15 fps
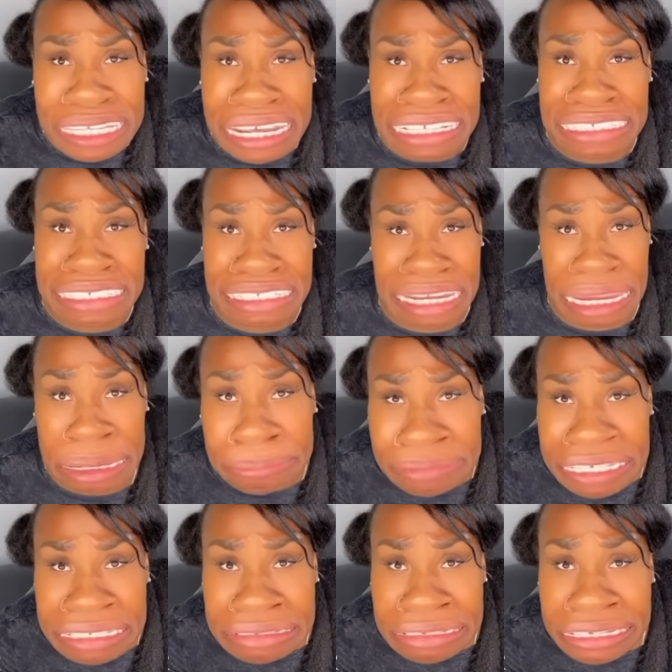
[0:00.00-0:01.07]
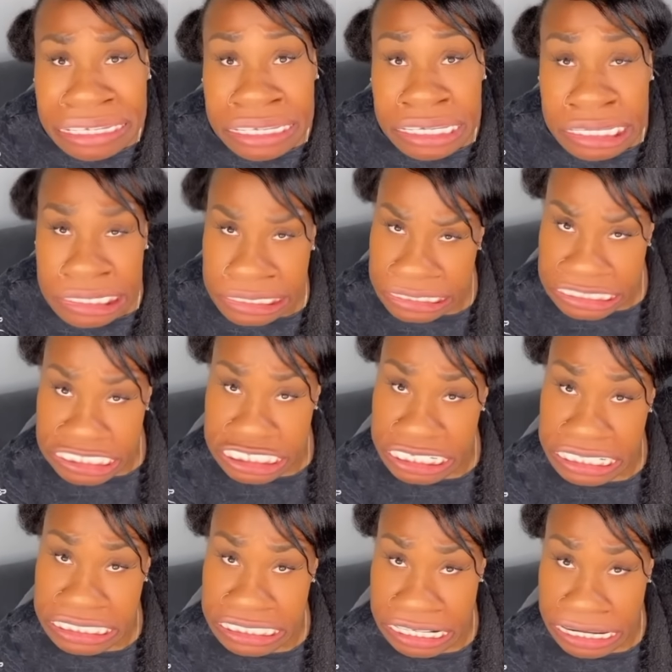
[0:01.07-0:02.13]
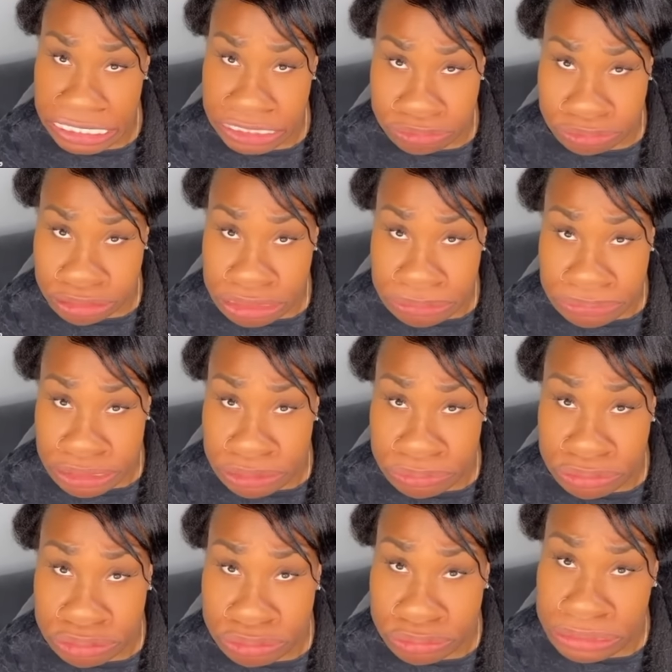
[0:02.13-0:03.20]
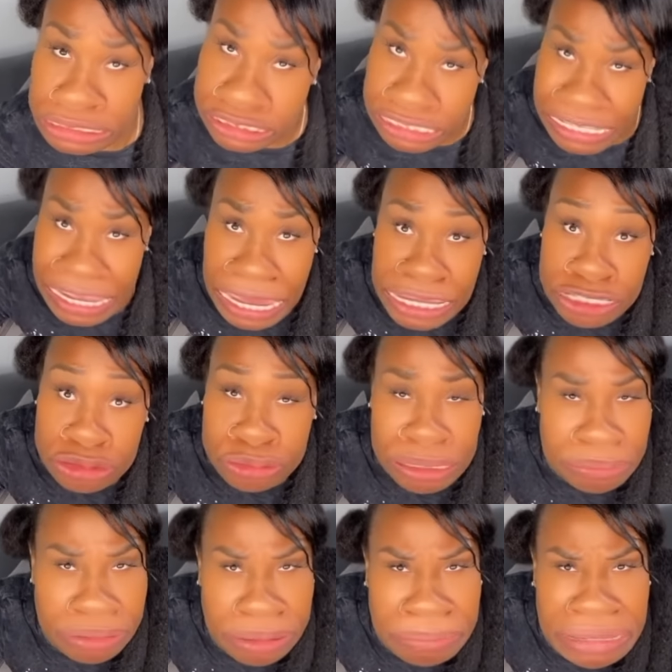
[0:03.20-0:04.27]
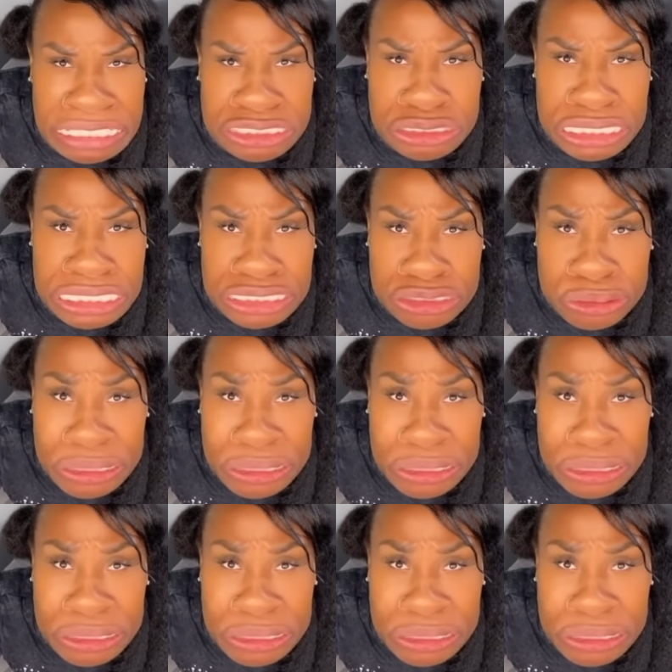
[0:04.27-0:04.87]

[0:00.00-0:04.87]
Did you say salmon? Any chance that I can run up there real quick, say hi to Grandpa, make